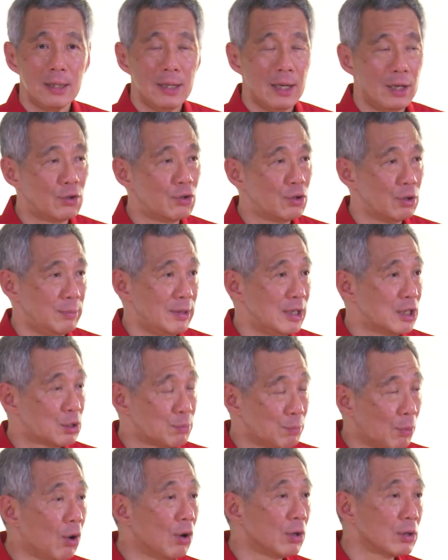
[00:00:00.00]
It could be
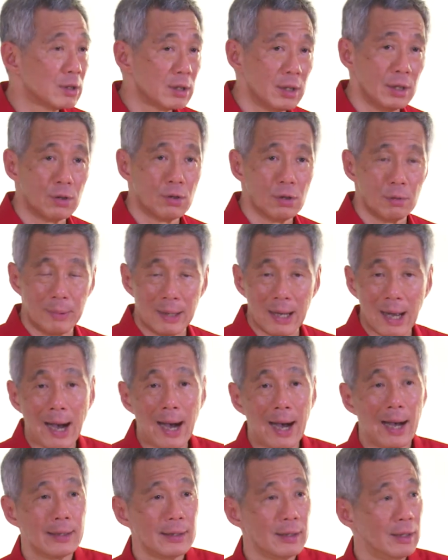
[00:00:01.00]
sports, it could be
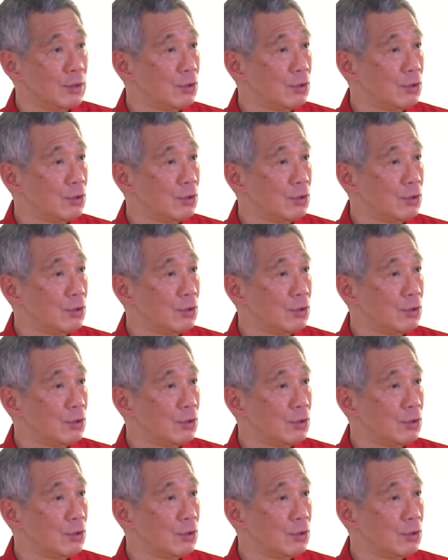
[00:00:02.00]
art,